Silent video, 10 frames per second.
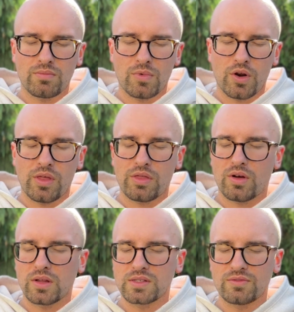Are they
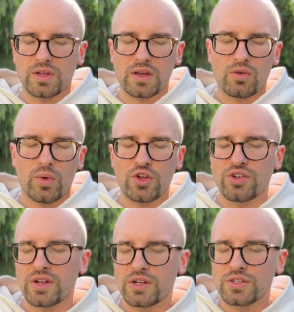thoughts of like what you
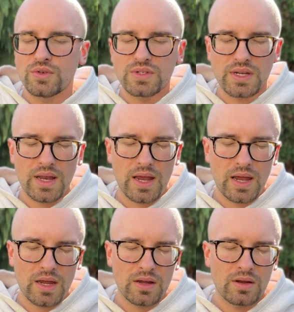need to do
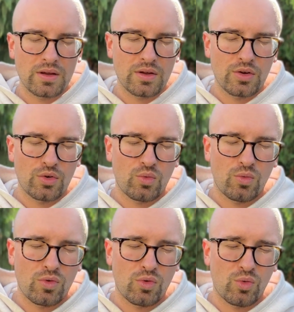today?
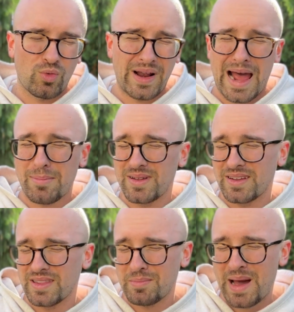What happened
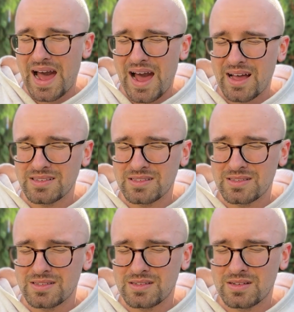in the
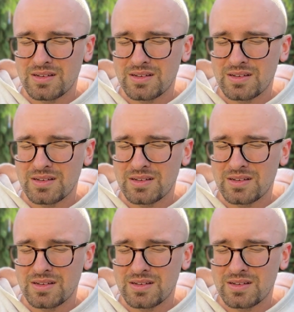past?